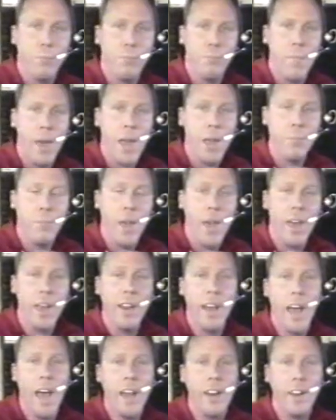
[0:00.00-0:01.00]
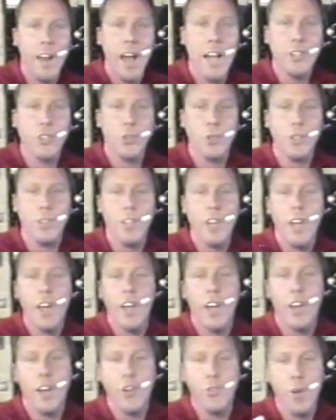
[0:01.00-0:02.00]
man-made and natural,
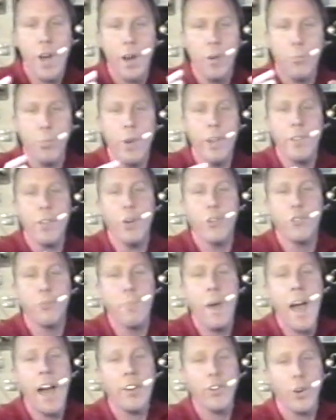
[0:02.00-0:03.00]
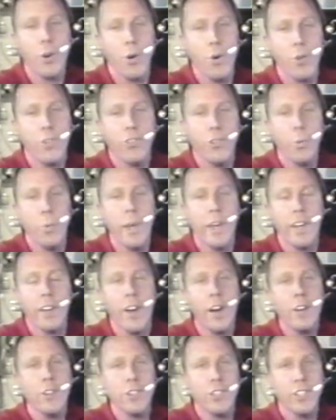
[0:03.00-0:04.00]
and try to bring those back to Earth so we can
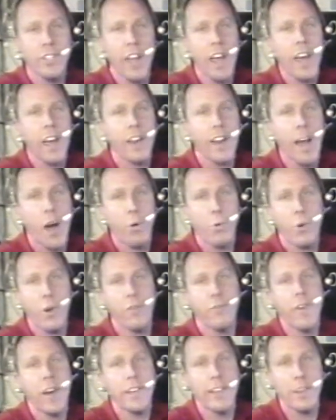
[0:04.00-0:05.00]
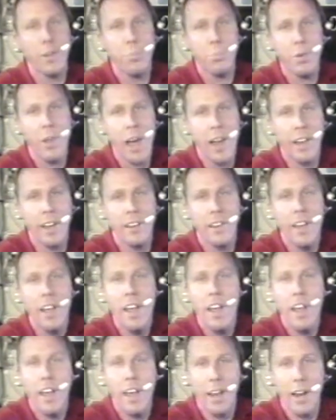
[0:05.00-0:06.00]
understand how we're affecting the planet
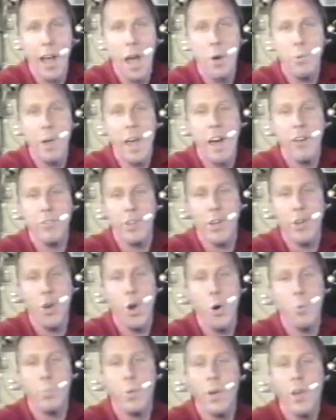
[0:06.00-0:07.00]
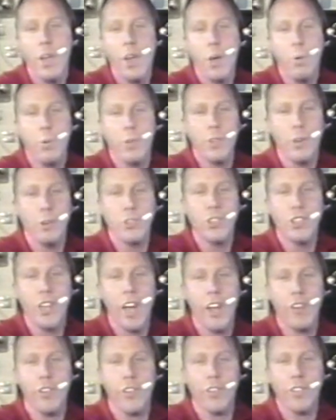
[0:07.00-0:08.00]
and how we have to cope with those
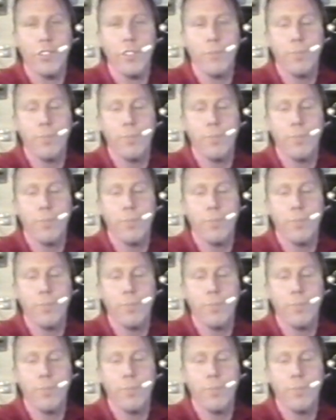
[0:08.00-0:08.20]
changes.